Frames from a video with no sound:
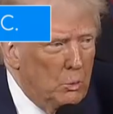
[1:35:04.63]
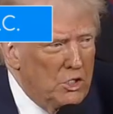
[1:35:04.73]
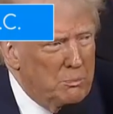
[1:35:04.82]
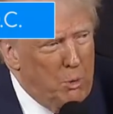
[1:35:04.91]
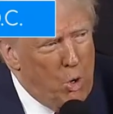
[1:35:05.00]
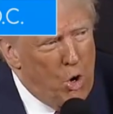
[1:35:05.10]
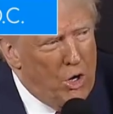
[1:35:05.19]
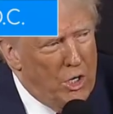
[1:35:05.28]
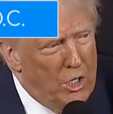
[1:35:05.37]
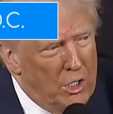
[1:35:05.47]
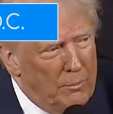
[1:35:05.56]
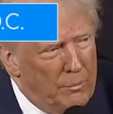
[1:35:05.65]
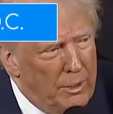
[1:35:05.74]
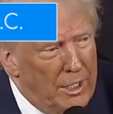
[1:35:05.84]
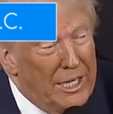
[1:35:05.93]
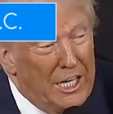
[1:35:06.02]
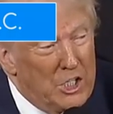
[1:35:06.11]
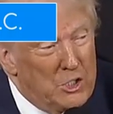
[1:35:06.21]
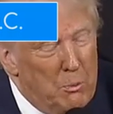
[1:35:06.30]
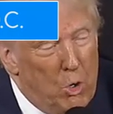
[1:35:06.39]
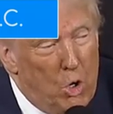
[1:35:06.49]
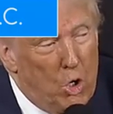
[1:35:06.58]
was born in a
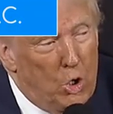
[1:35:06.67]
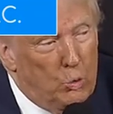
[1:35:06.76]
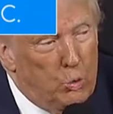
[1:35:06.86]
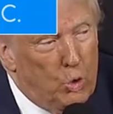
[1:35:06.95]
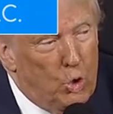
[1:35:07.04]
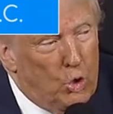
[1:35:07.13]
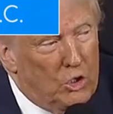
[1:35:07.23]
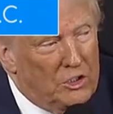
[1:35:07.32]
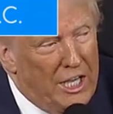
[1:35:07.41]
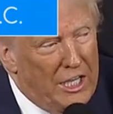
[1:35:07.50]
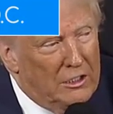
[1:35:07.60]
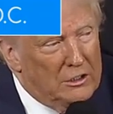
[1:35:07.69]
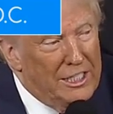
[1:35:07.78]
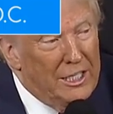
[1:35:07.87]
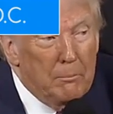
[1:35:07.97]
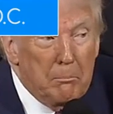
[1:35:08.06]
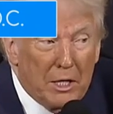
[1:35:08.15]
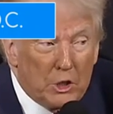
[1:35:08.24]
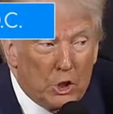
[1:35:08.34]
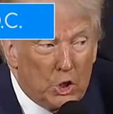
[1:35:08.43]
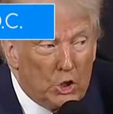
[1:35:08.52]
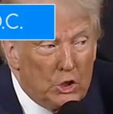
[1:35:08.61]
small rural town in
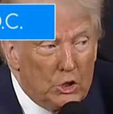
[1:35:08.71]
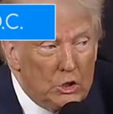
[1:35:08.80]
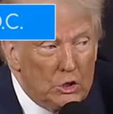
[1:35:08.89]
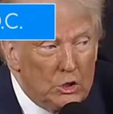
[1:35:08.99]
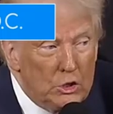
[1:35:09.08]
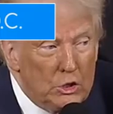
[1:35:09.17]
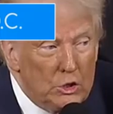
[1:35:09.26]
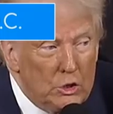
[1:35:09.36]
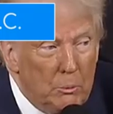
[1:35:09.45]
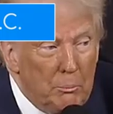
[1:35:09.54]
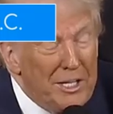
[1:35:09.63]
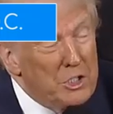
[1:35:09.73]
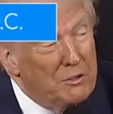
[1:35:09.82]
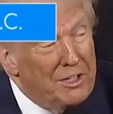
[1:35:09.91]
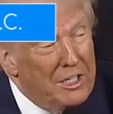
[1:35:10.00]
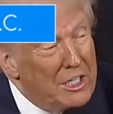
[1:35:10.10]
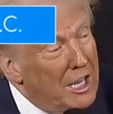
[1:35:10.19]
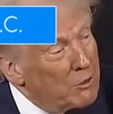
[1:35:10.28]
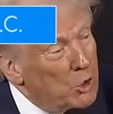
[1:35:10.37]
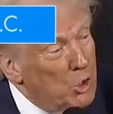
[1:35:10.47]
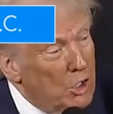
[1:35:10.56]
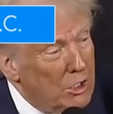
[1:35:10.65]
Butler, Pennsylvania. Have
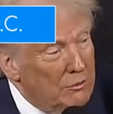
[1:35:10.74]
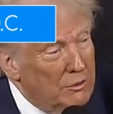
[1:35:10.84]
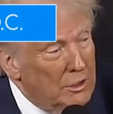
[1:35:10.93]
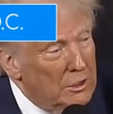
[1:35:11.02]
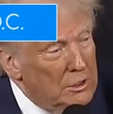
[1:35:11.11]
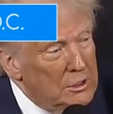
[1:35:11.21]
you heard of it?